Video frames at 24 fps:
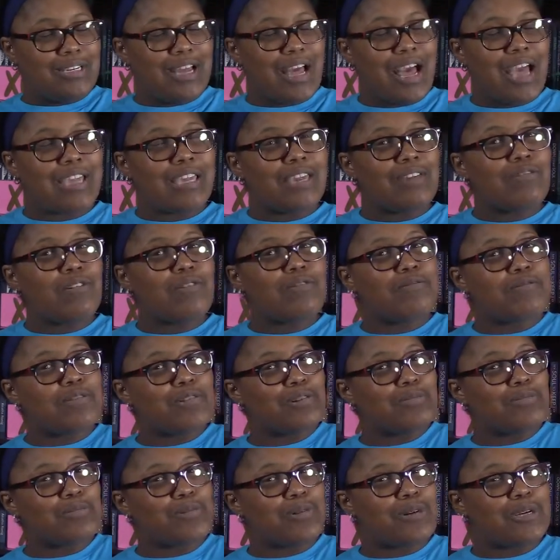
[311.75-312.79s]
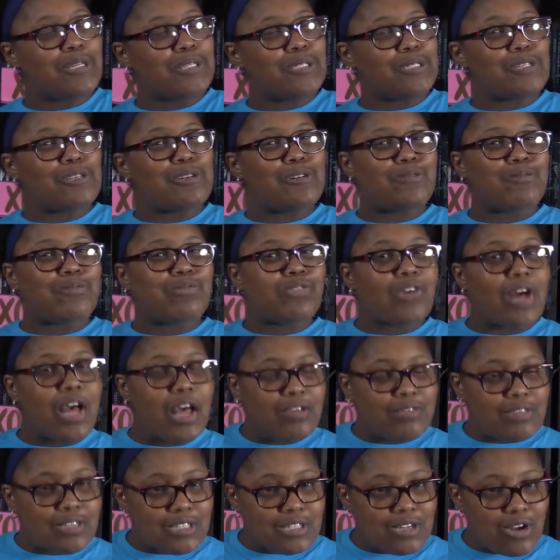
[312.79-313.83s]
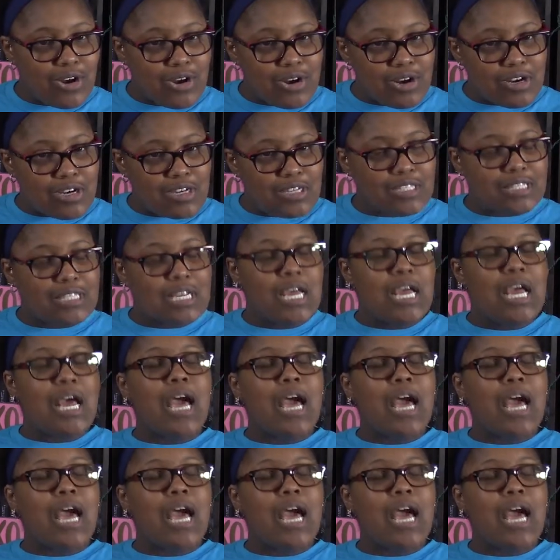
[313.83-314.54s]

I give it 4.25 stars.